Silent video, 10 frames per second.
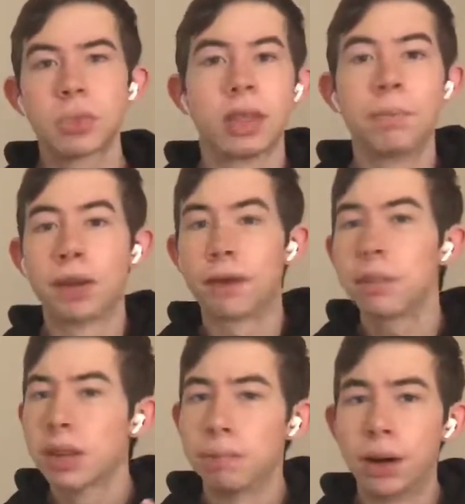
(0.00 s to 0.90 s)
but if I'm on
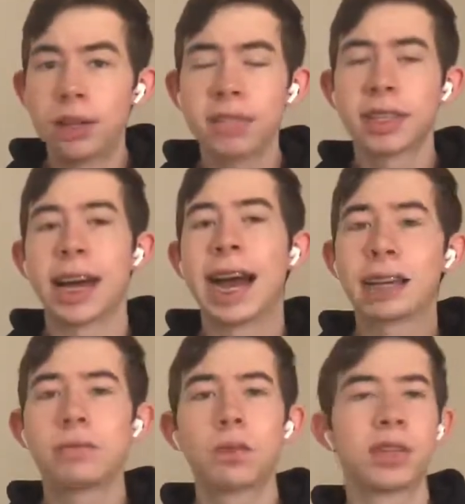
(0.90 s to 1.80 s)
the bus, the
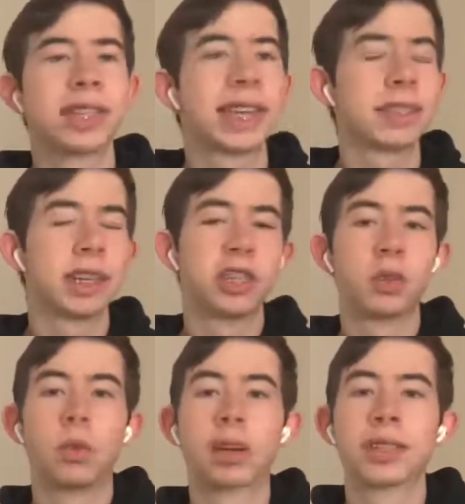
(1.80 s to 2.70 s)
active noise cancellation
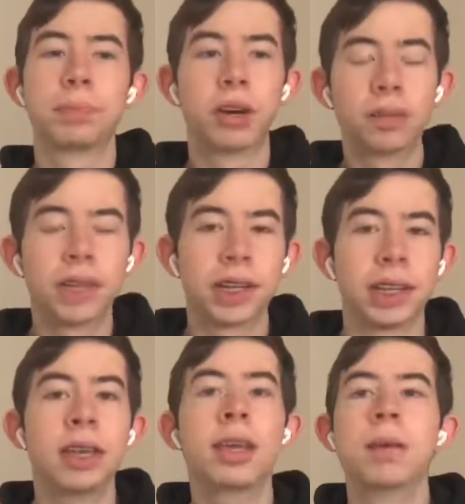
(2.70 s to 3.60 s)
works perfectly
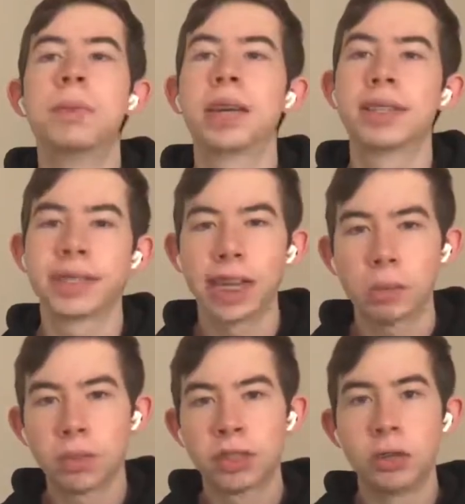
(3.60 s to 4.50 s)
because it's
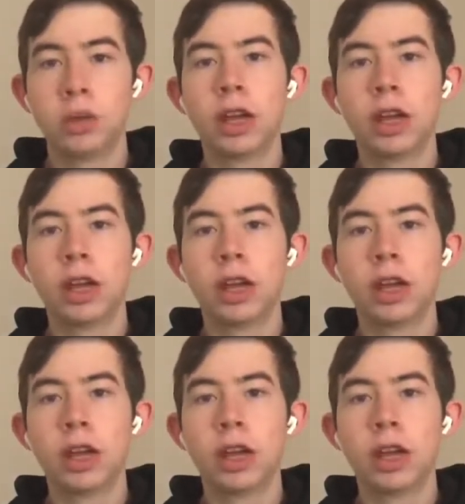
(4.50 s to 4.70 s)
able to